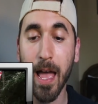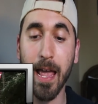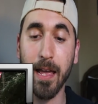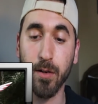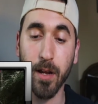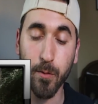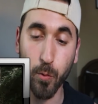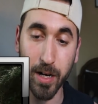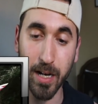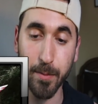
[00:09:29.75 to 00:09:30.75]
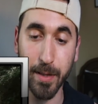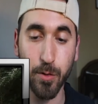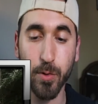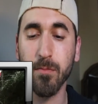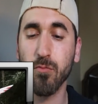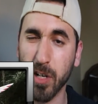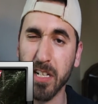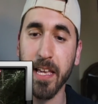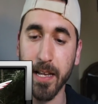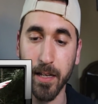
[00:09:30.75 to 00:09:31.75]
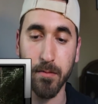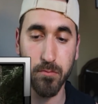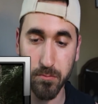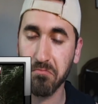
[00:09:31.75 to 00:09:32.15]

and we're gonna be like, you know what? We're gonna take it.